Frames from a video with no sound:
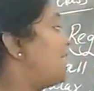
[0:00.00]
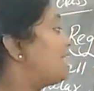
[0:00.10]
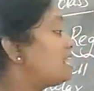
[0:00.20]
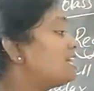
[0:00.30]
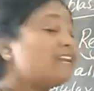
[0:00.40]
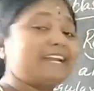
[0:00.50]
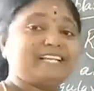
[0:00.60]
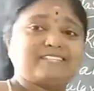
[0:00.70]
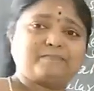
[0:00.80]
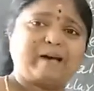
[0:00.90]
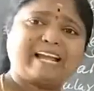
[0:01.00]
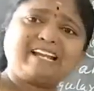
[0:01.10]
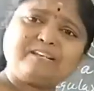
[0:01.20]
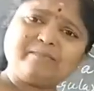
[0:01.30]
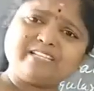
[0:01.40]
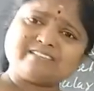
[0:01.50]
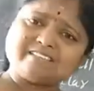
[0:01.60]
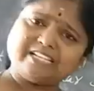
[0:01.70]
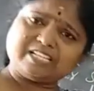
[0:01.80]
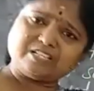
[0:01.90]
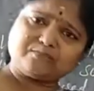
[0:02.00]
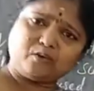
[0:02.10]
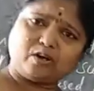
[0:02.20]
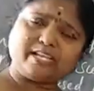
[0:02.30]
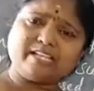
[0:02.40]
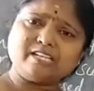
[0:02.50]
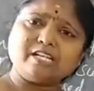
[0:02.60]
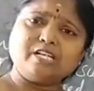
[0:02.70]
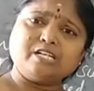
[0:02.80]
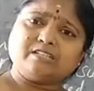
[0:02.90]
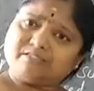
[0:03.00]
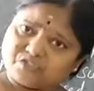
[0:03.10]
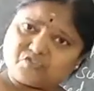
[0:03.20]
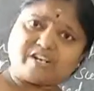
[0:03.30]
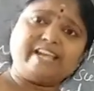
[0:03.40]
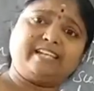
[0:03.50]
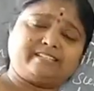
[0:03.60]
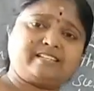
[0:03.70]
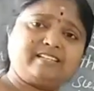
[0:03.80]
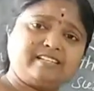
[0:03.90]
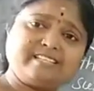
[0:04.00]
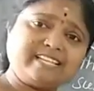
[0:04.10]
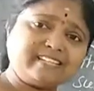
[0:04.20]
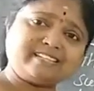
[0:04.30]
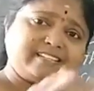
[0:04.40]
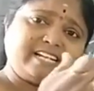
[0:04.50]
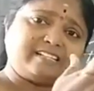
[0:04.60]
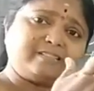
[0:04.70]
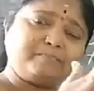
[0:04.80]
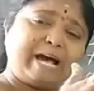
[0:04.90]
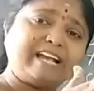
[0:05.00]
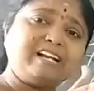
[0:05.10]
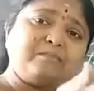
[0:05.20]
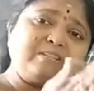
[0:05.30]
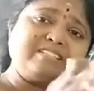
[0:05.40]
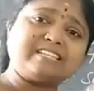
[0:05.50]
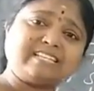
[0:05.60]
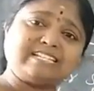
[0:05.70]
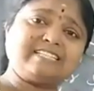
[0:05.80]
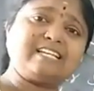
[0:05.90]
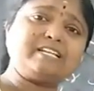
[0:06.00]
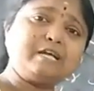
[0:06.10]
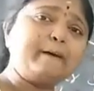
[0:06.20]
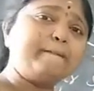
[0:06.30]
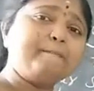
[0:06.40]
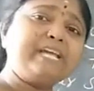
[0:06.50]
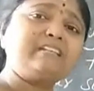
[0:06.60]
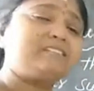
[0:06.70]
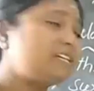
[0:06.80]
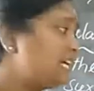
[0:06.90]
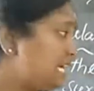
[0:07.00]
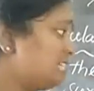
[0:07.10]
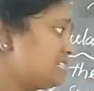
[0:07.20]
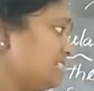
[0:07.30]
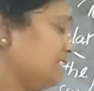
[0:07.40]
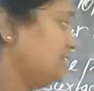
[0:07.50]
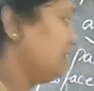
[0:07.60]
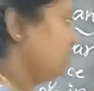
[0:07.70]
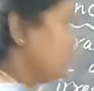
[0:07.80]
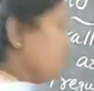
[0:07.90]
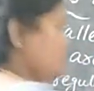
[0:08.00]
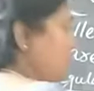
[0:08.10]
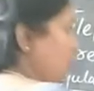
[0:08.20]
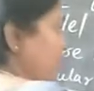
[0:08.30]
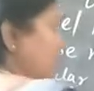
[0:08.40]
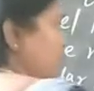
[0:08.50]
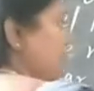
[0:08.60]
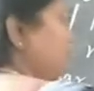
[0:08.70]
parallel rays, parallel means it is falling straight, is it? That parallel means it doesn't meet each other. So,